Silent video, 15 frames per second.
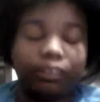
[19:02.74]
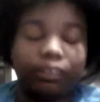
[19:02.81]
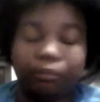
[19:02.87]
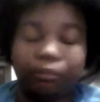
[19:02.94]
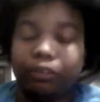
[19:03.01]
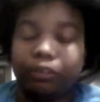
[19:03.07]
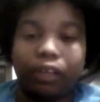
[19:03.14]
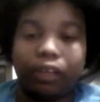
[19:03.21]
give
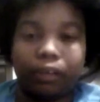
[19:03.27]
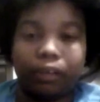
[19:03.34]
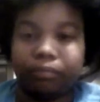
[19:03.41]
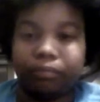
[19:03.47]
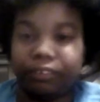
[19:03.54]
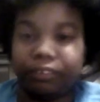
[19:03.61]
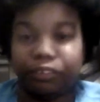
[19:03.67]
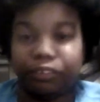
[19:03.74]
me
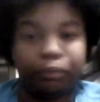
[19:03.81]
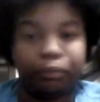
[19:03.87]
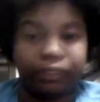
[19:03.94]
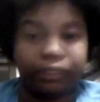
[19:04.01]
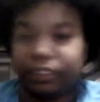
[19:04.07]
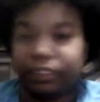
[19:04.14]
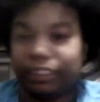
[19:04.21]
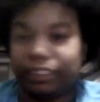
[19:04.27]
um give your
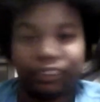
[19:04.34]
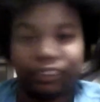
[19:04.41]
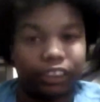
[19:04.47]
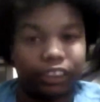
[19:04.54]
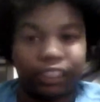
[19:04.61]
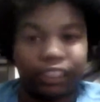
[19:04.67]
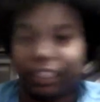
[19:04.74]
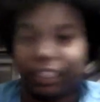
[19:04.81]
opinion again,
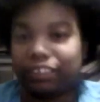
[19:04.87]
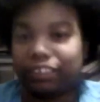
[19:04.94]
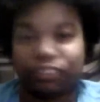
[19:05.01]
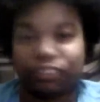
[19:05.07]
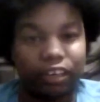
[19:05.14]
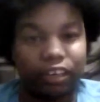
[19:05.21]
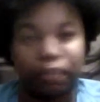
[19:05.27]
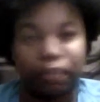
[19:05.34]
share, like,
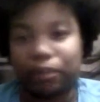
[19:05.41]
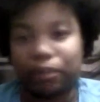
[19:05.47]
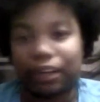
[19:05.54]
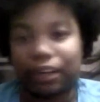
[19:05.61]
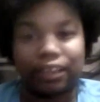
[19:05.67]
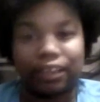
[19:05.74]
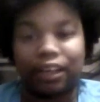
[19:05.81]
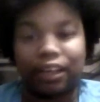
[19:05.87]
subscribe, blah,
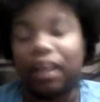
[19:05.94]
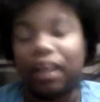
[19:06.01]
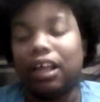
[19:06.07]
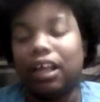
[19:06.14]
blah, blah.